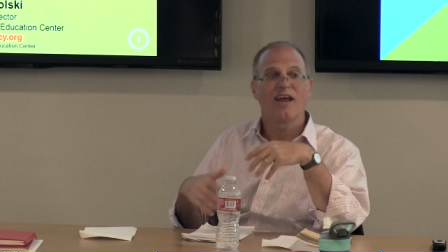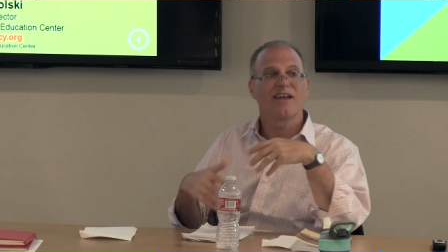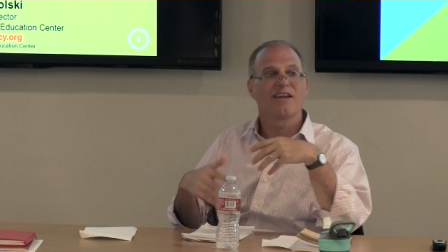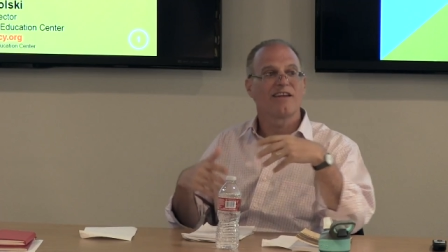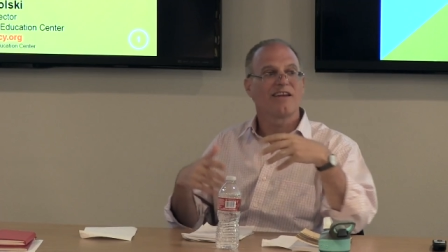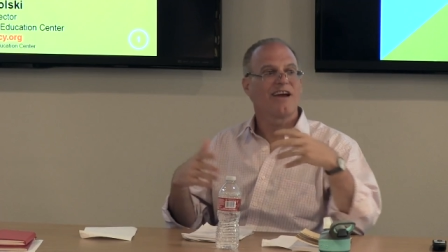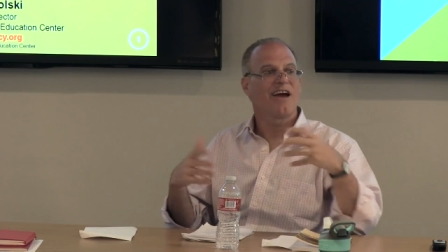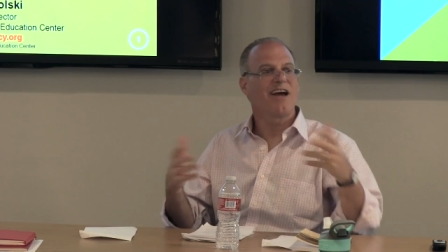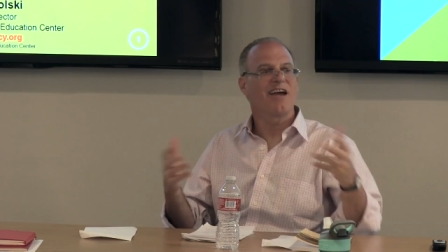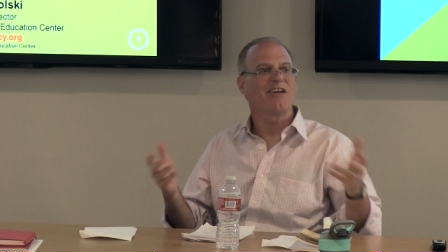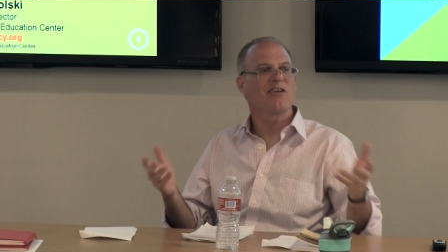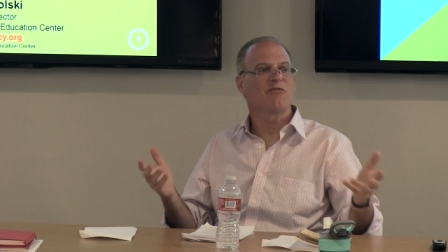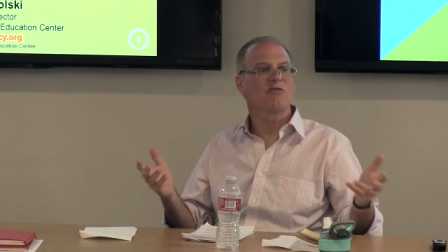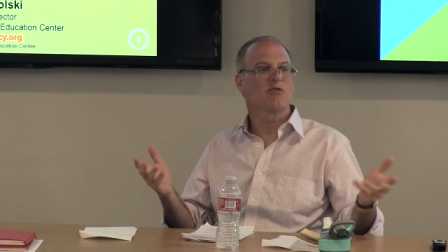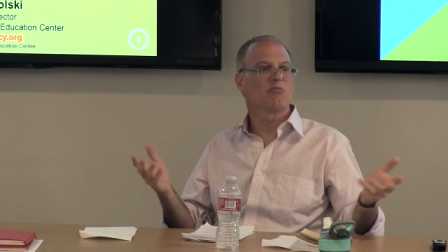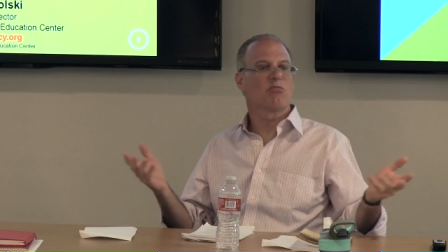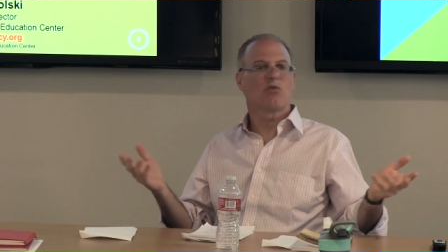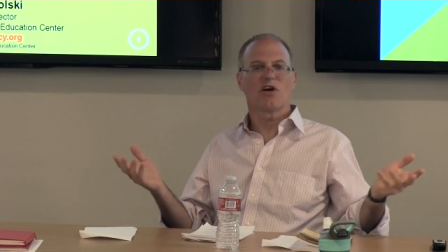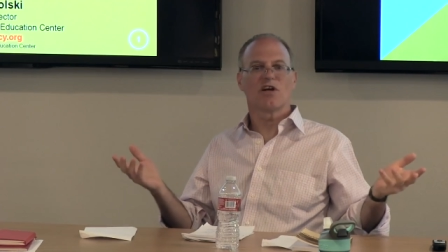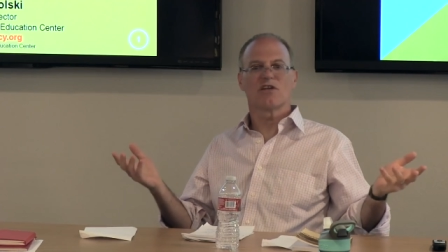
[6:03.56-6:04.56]
and kind of
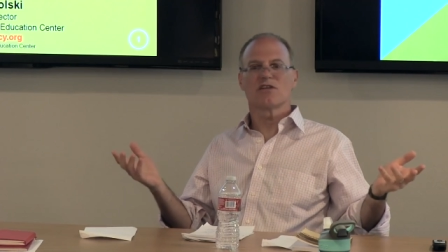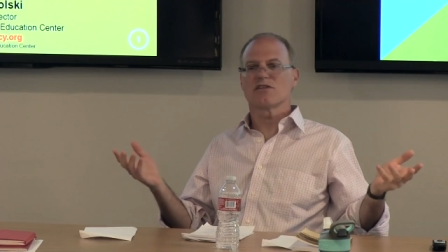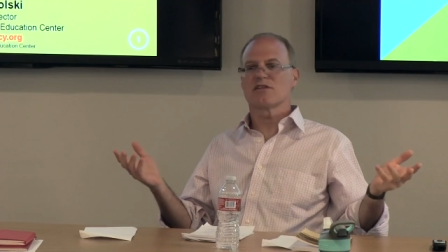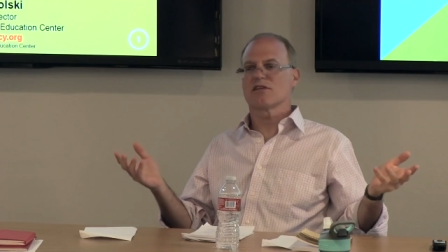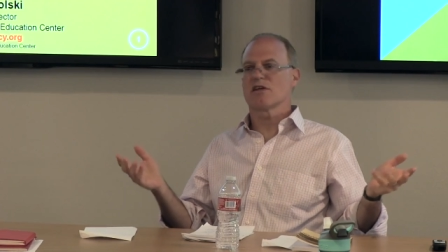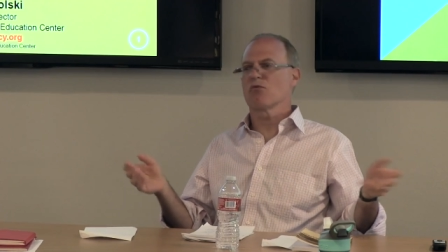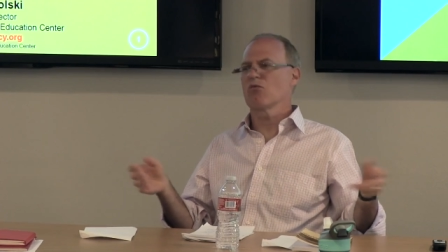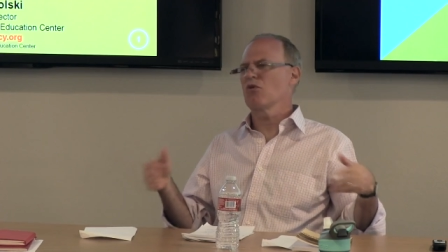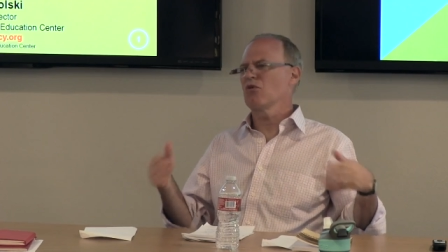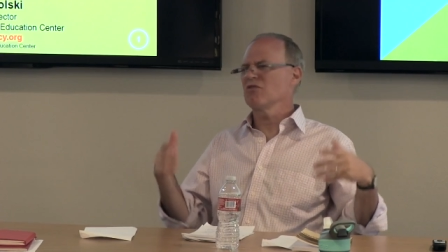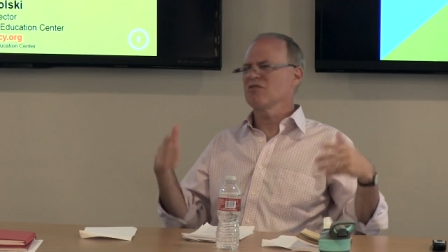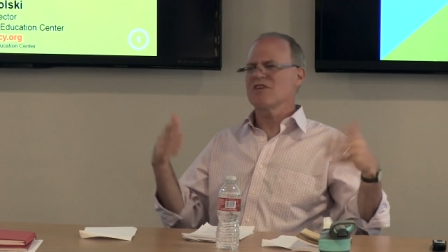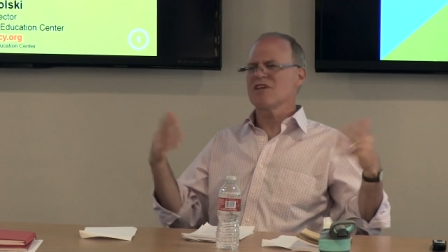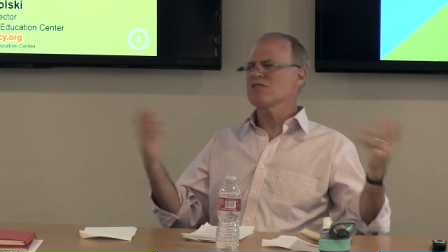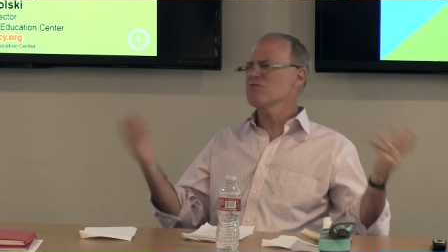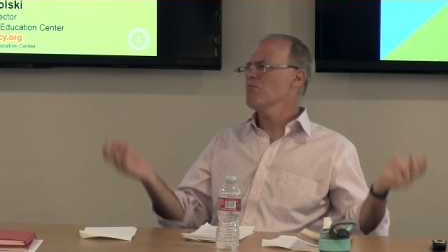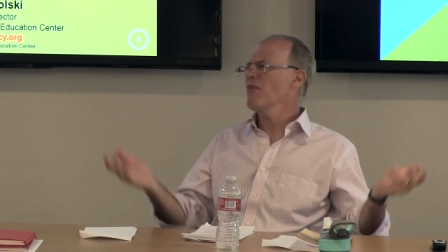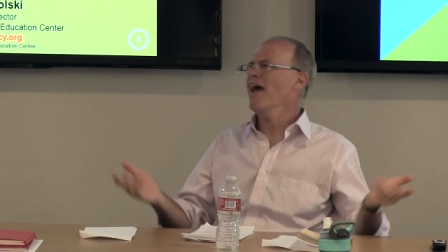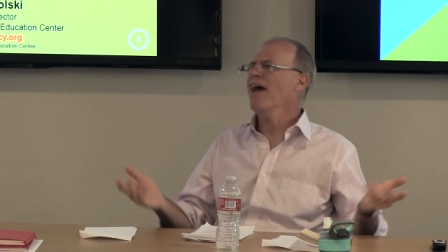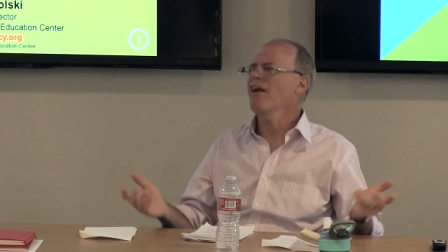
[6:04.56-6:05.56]
embraced, saying, well, it
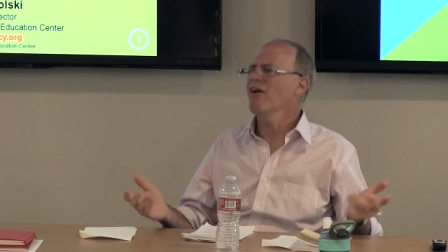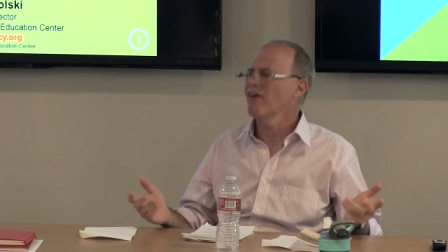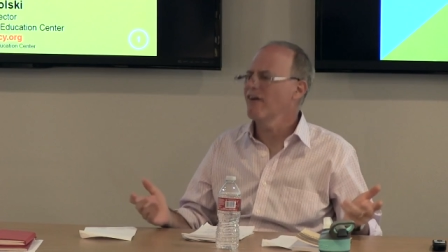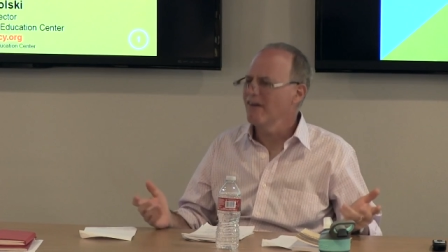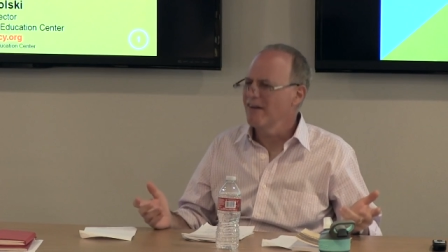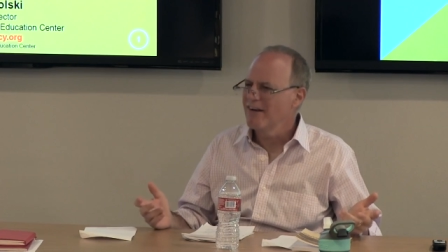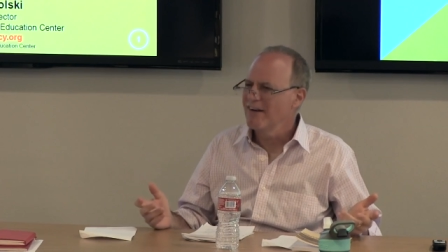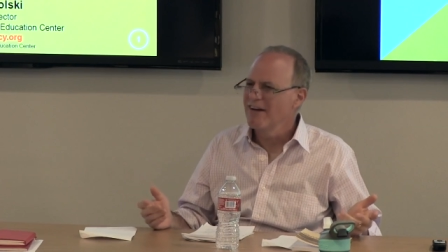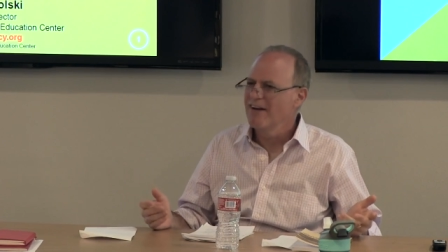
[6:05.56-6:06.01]
doesn't matter.